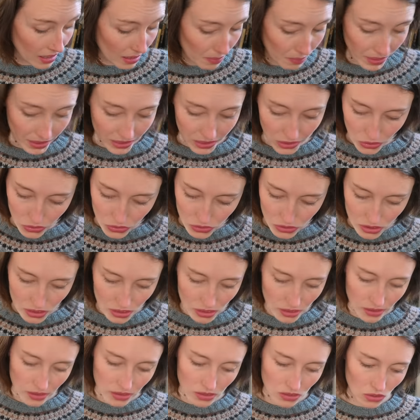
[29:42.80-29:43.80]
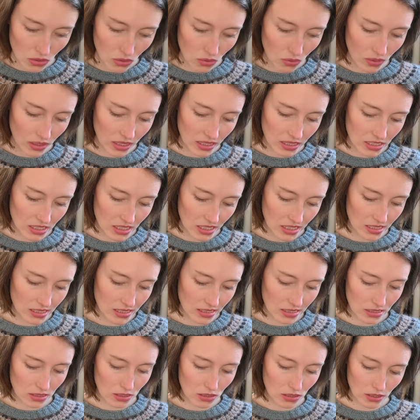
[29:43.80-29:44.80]
in my notes so I
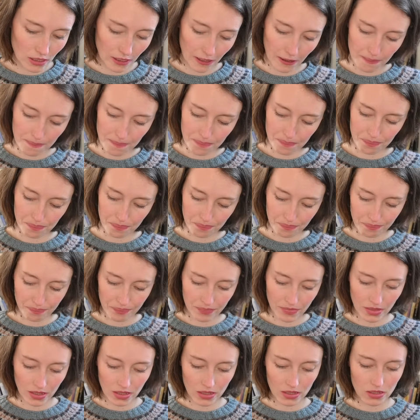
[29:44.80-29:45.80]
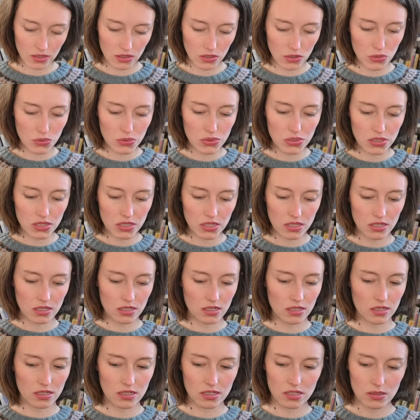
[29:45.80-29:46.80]
just um, used
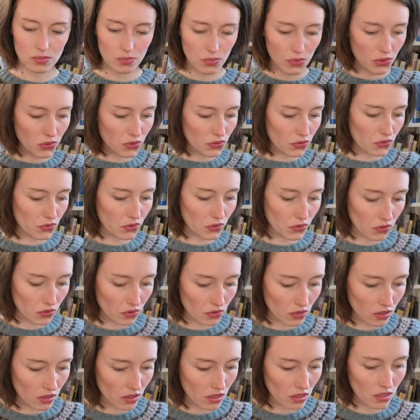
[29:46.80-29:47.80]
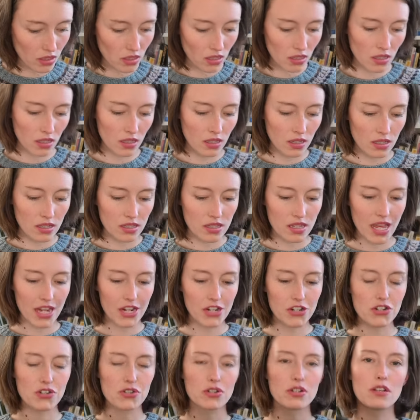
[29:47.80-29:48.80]
this beautiful
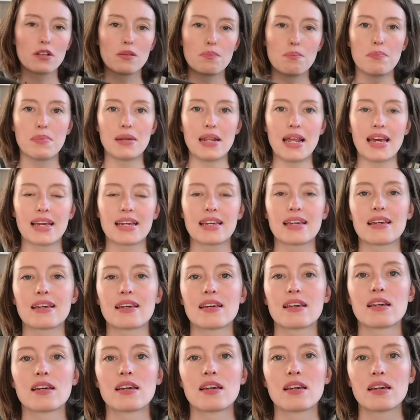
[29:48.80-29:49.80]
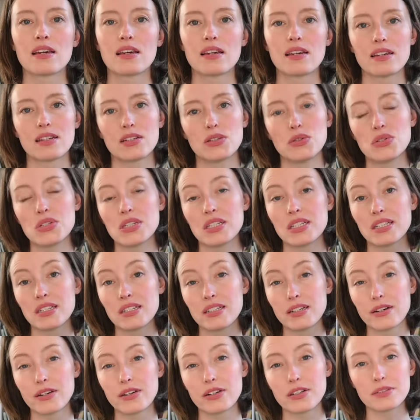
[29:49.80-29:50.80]
natural black
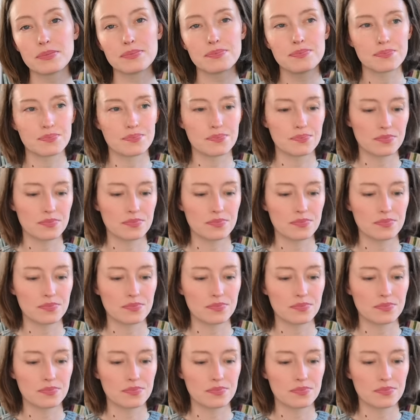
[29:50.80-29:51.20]
Nichiren yarn